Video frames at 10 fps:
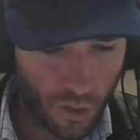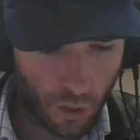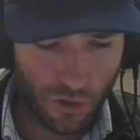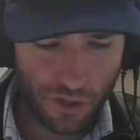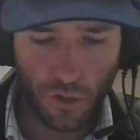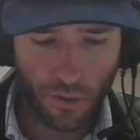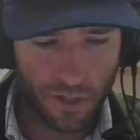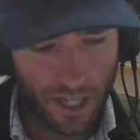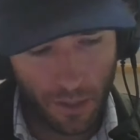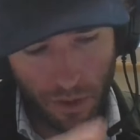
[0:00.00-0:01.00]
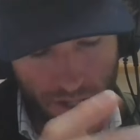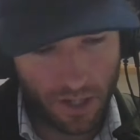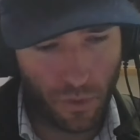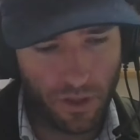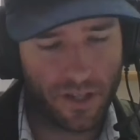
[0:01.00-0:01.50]
continuity with
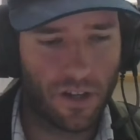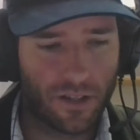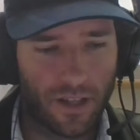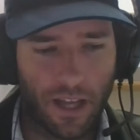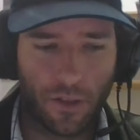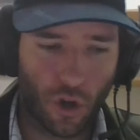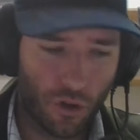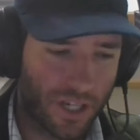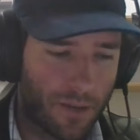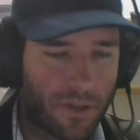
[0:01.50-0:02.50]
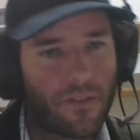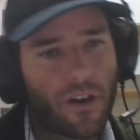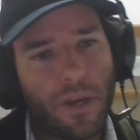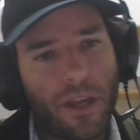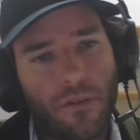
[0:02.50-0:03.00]
certain, like the concept of the
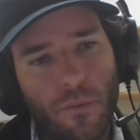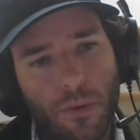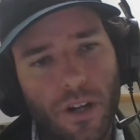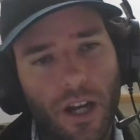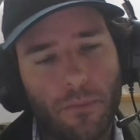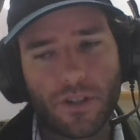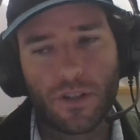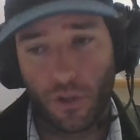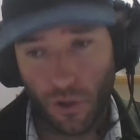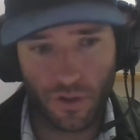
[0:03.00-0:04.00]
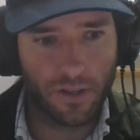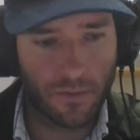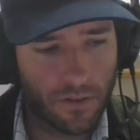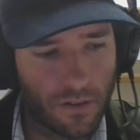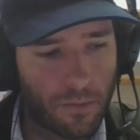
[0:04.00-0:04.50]
Ibiza Football Club is, and the
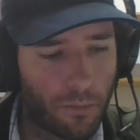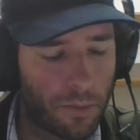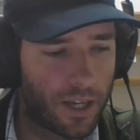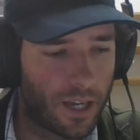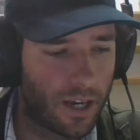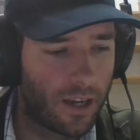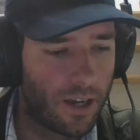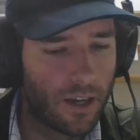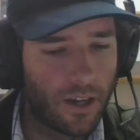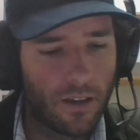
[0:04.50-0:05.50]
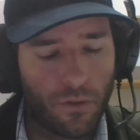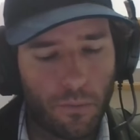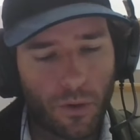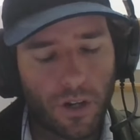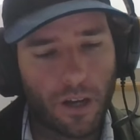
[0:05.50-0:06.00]
concept of the Pompeii
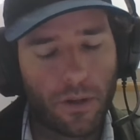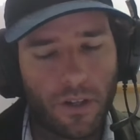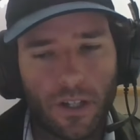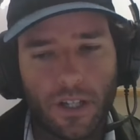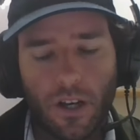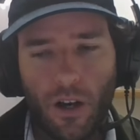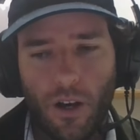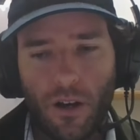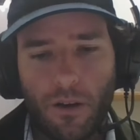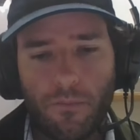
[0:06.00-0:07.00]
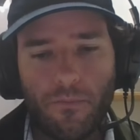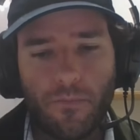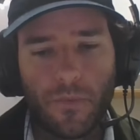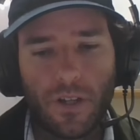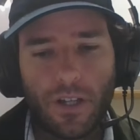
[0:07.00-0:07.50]
Football Club, and
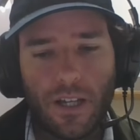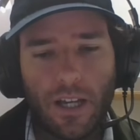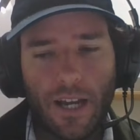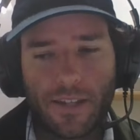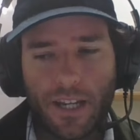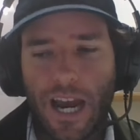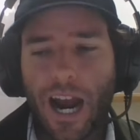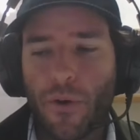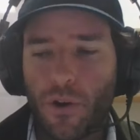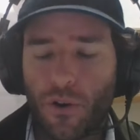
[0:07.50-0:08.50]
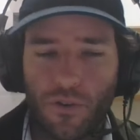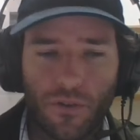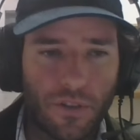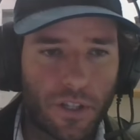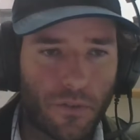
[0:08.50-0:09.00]
to carry
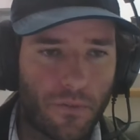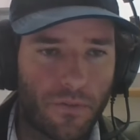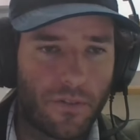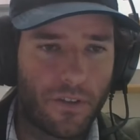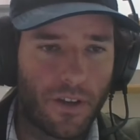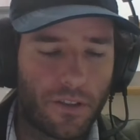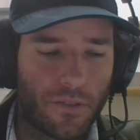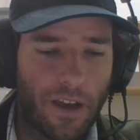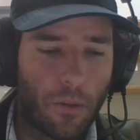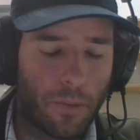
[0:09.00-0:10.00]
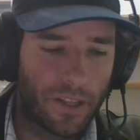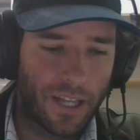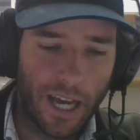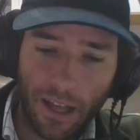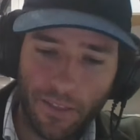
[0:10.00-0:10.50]
on developing
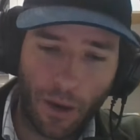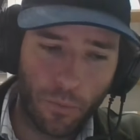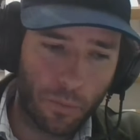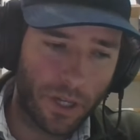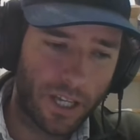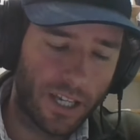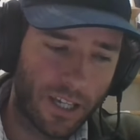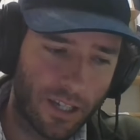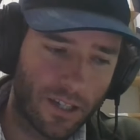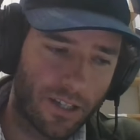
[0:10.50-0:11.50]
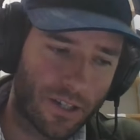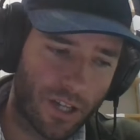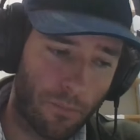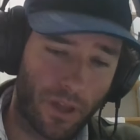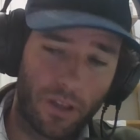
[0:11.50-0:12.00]
that. That would be
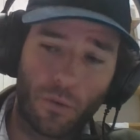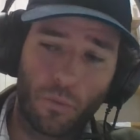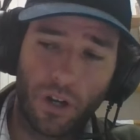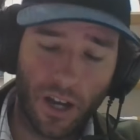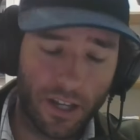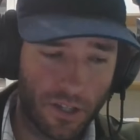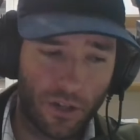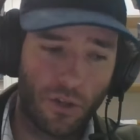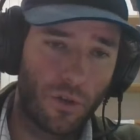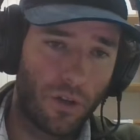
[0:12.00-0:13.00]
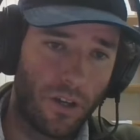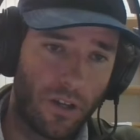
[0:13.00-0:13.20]
something that we'd like to do